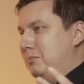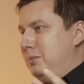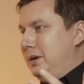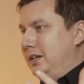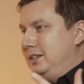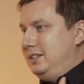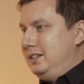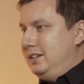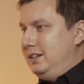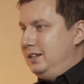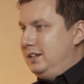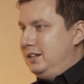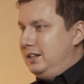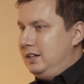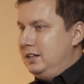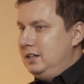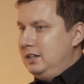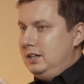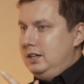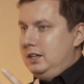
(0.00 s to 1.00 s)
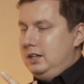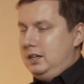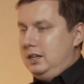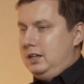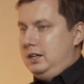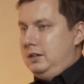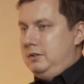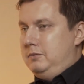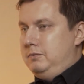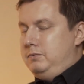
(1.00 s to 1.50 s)
but
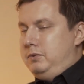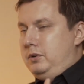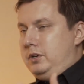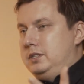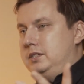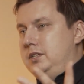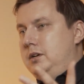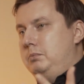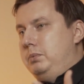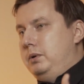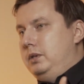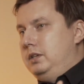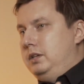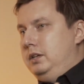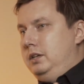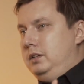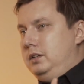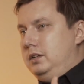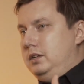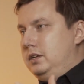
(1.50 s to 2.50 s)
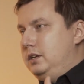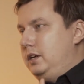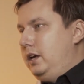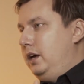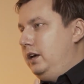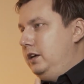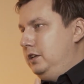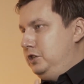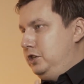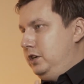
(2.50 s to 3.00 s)
for example, in
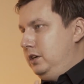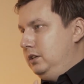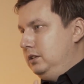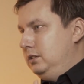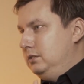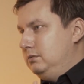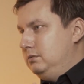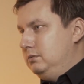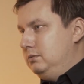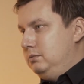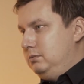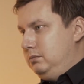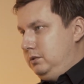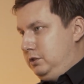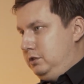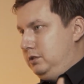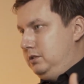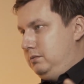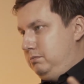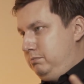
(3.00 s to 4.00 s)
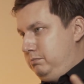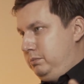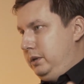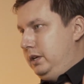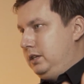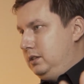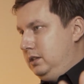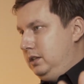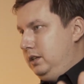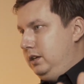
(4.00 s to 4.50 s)
KHL, which is
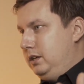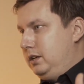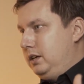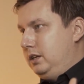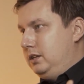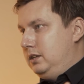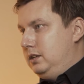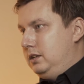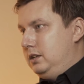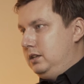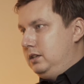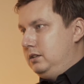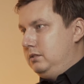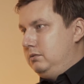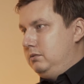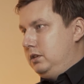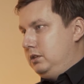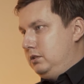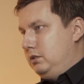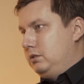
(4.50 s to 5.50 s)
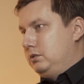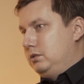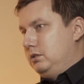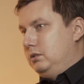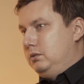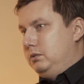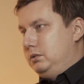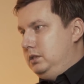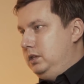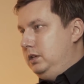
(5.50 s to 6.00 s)
big league, and there are
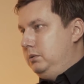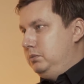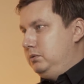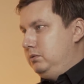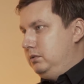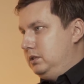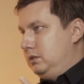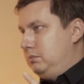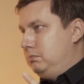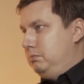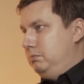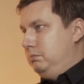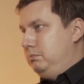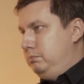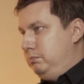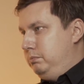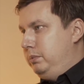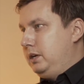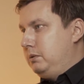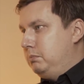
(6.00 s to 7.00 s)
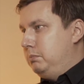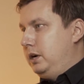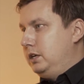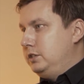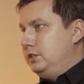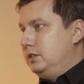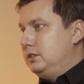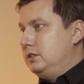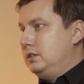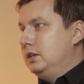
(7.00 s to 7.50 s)
also teams with big
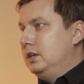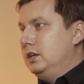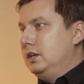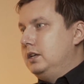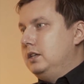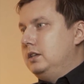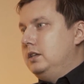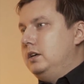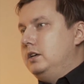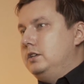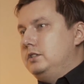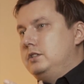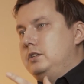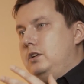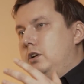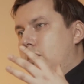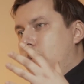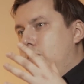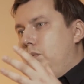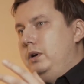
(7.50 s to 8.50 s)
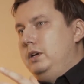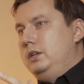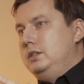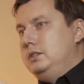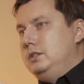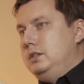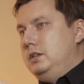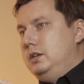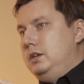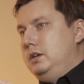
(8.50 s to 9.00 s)
budgets, there's
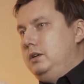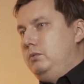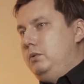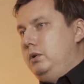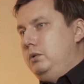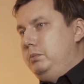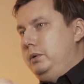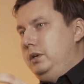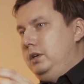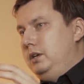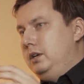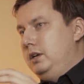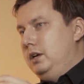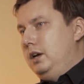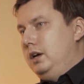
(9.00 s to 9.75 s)
always will be,